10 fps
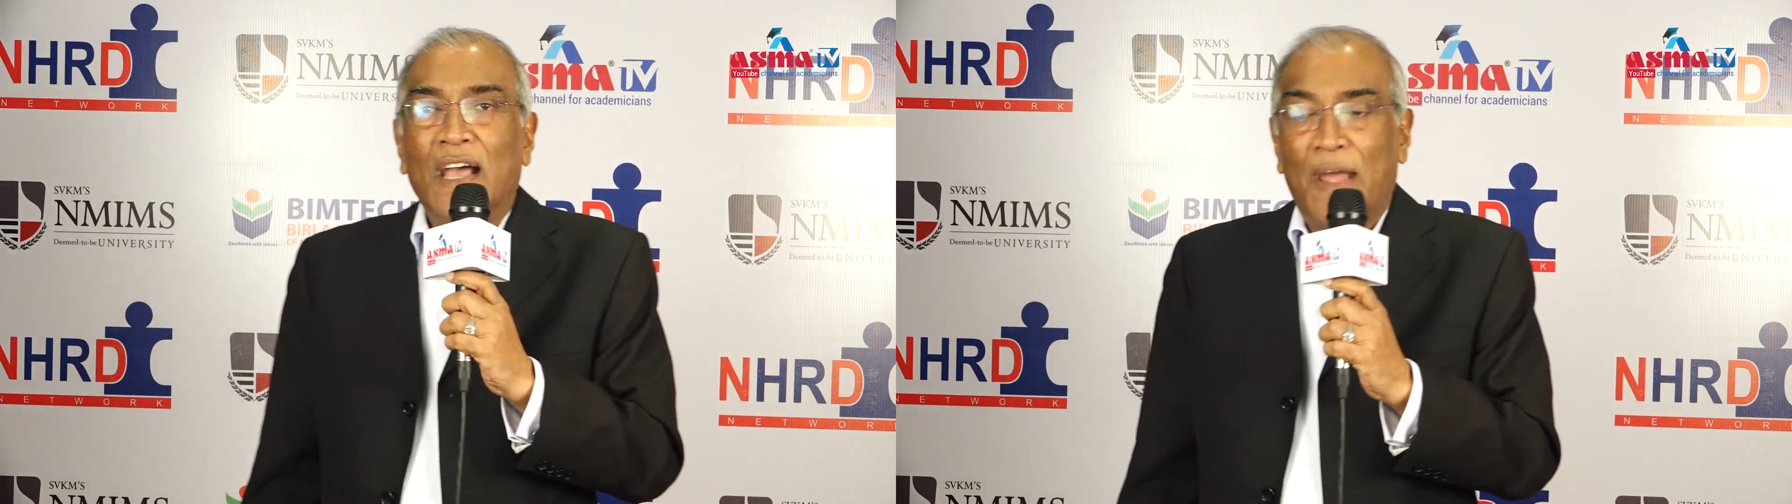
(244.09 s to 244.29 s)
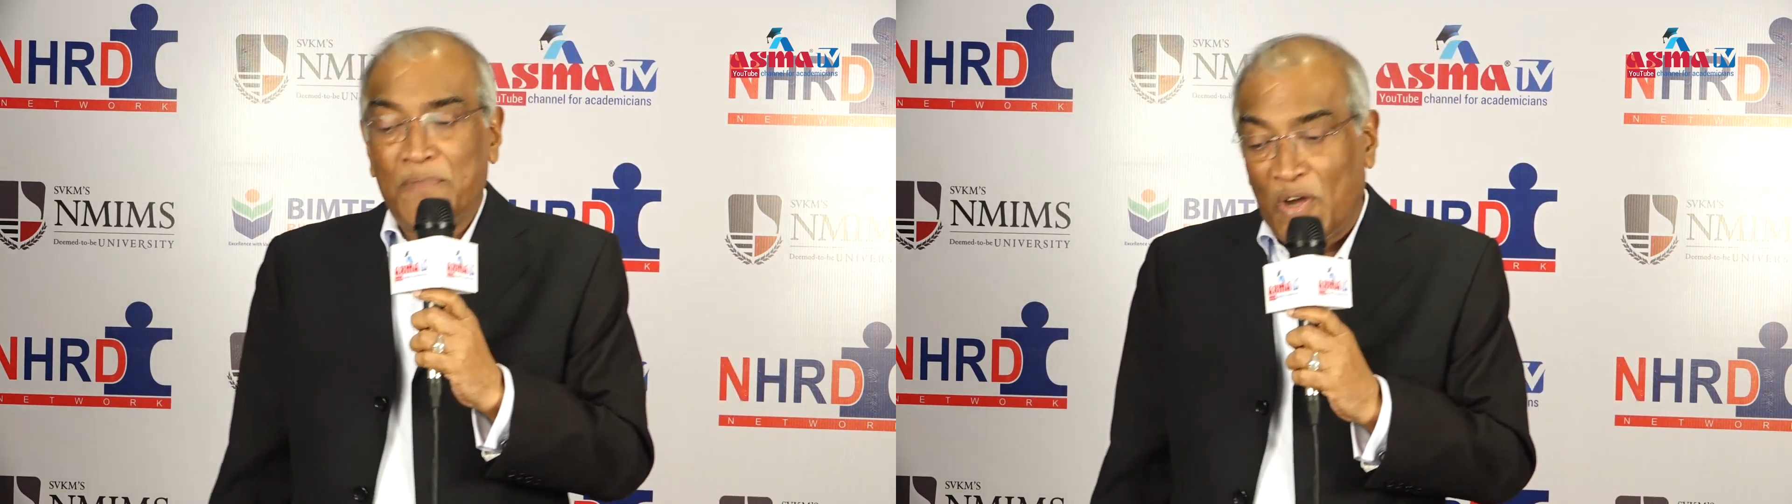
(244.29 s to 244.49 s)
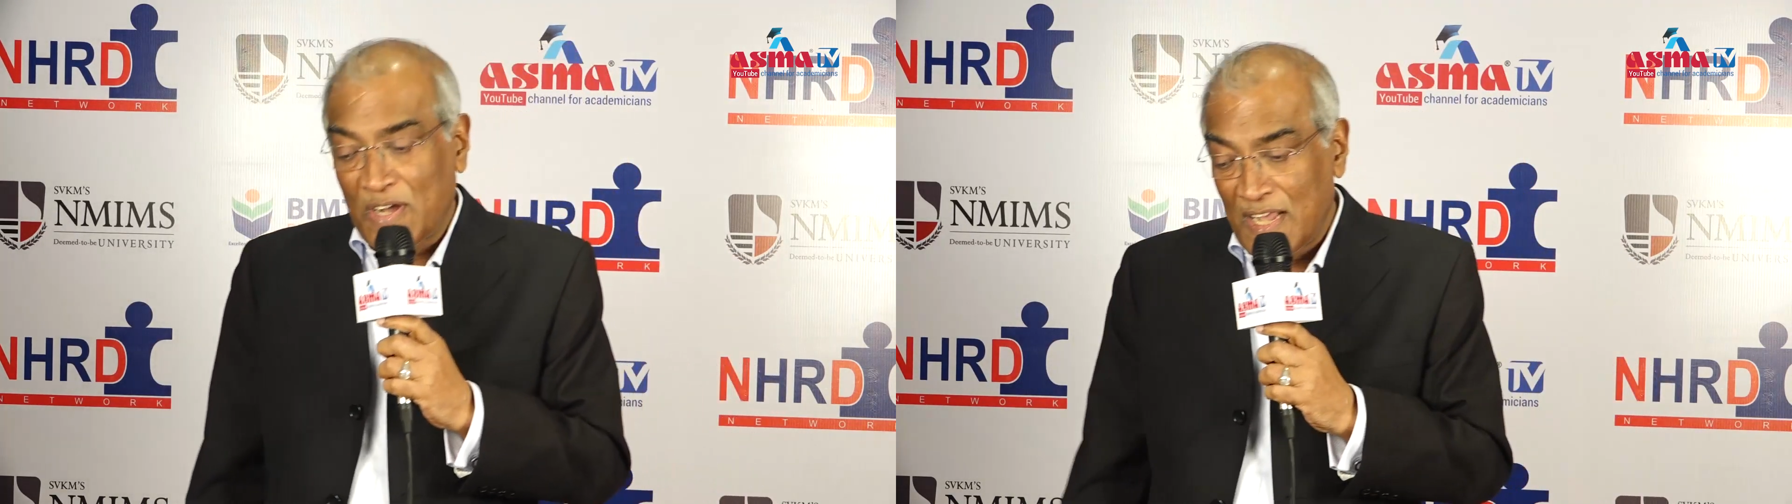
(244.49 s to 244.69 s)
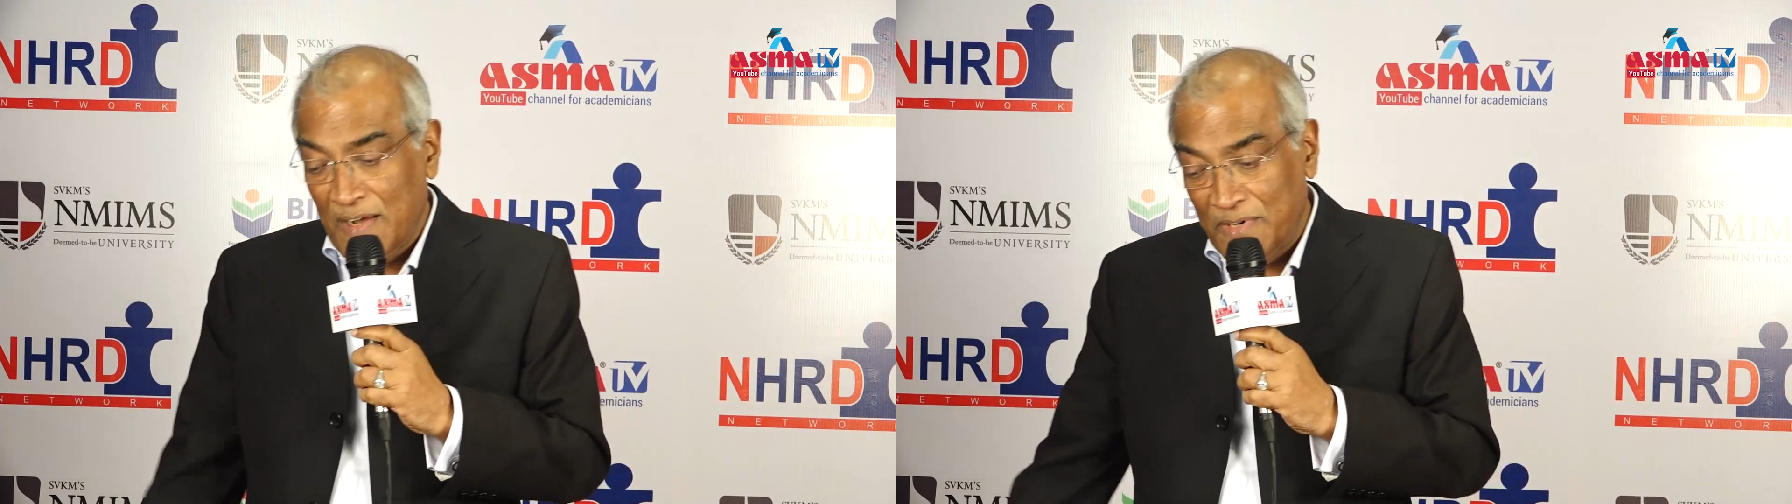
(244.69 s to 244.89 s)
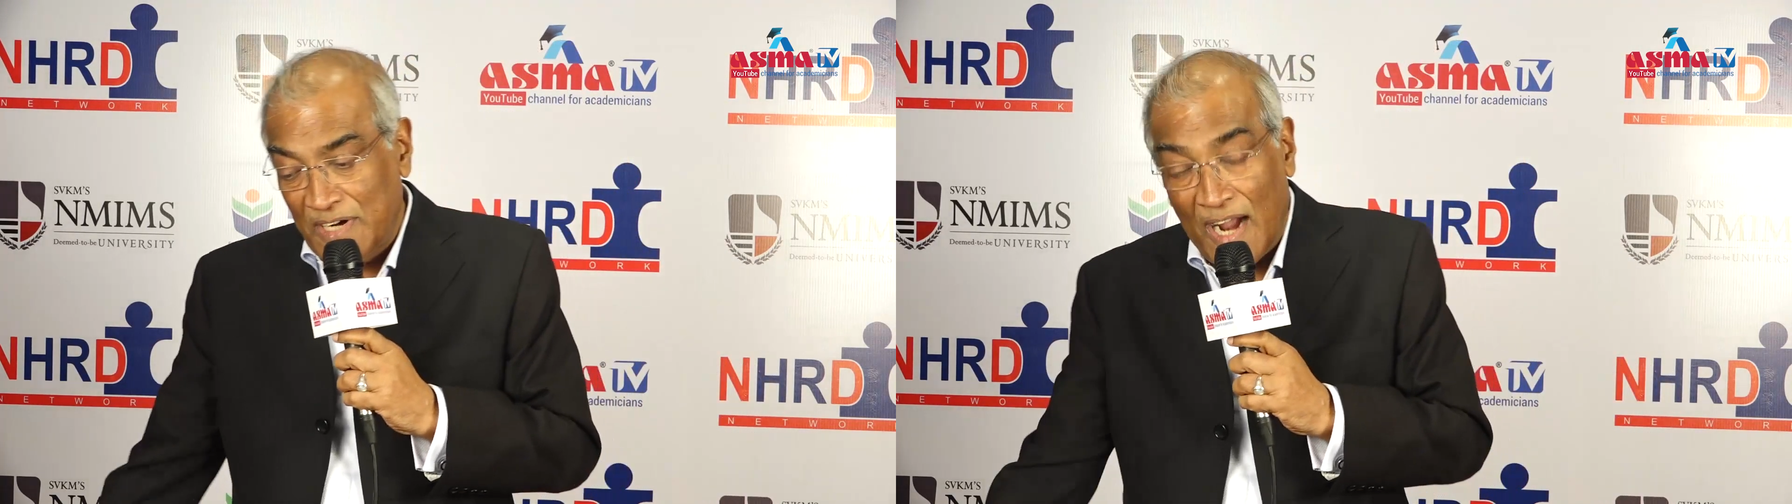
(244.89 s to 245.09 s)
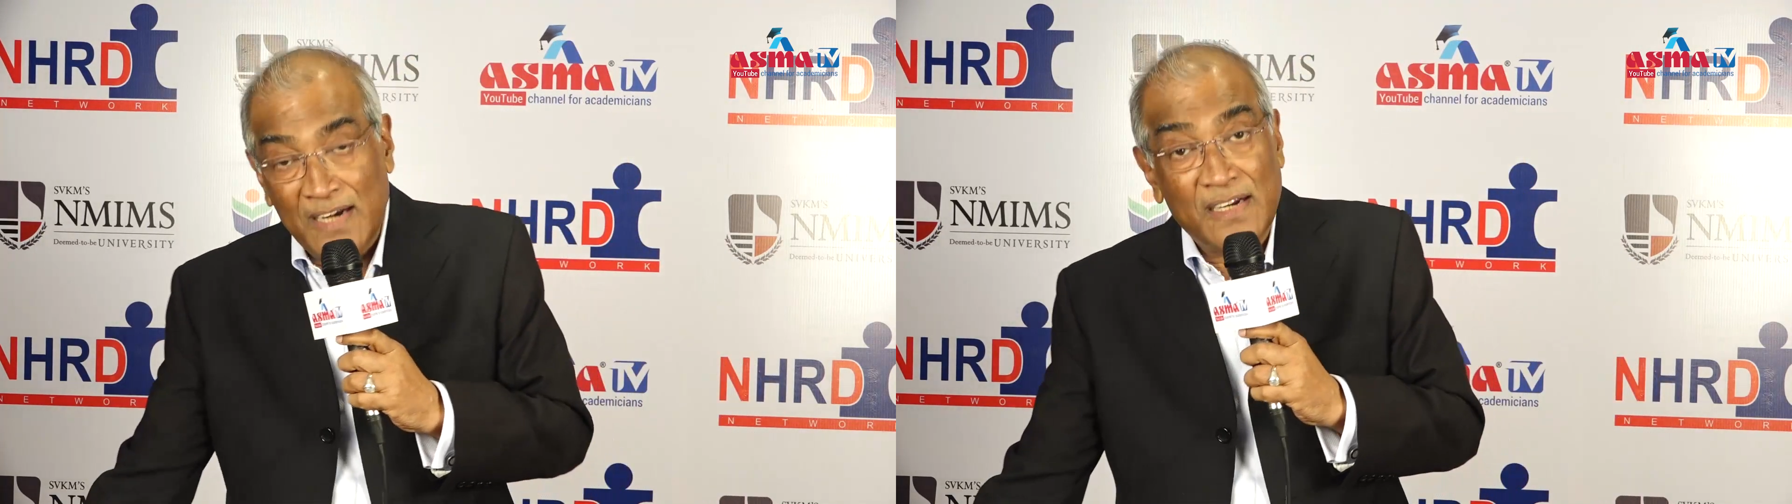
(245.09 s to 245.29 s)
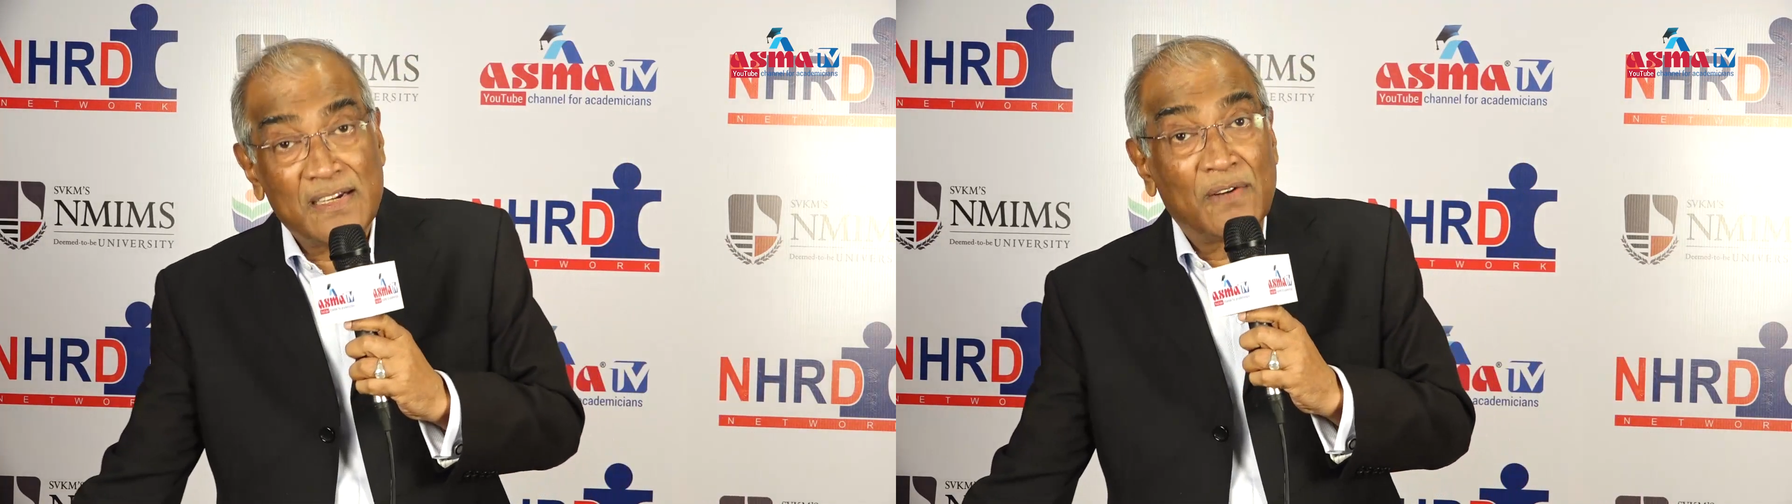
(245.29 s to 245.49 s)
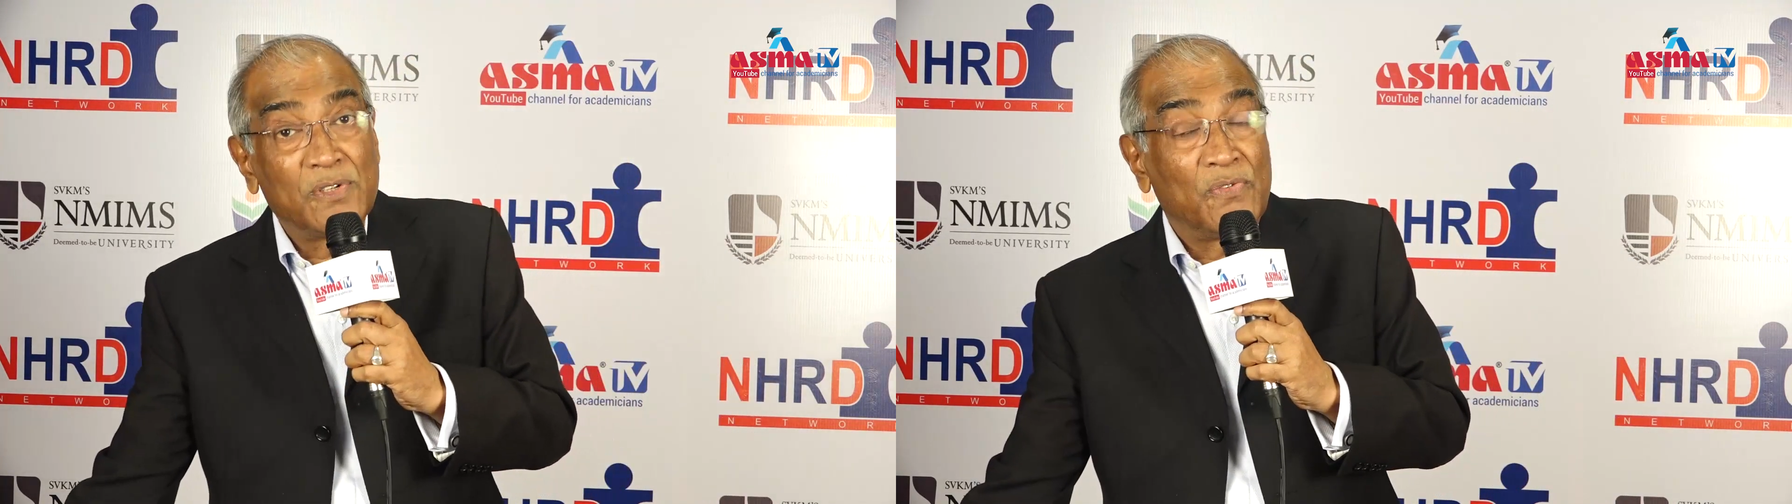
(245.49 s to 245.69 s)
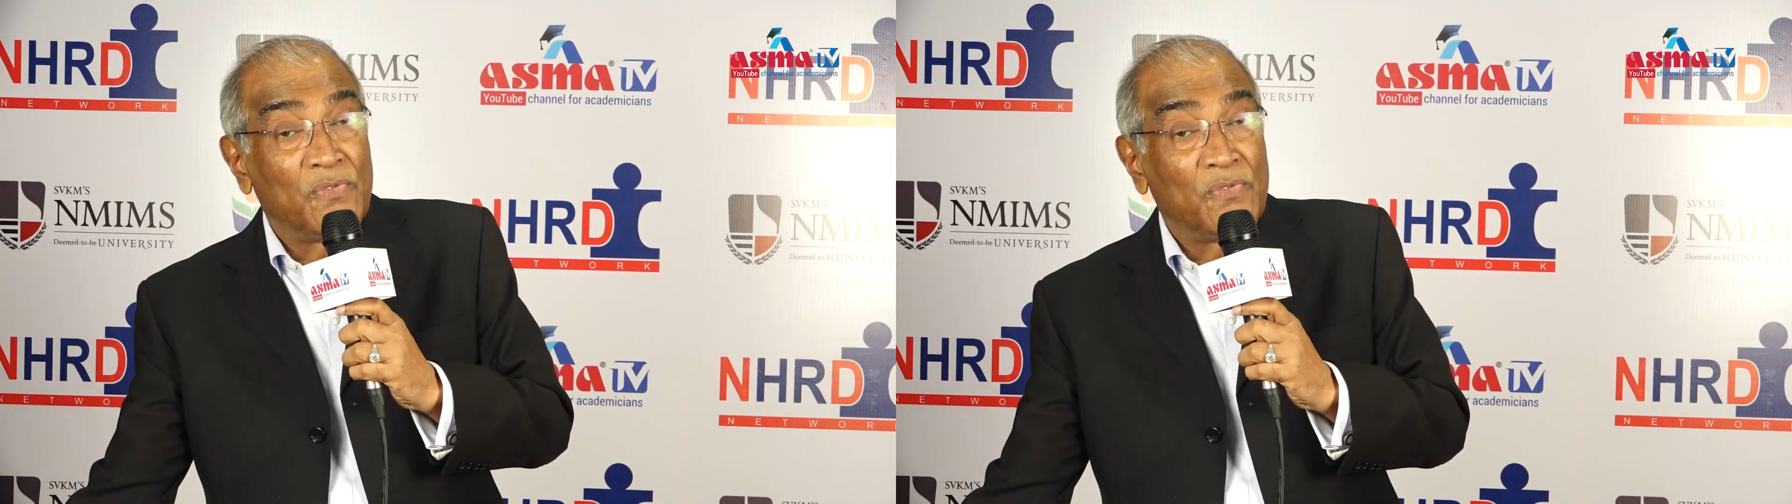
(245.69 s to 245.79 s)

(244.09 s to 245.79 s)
I'm talking about underground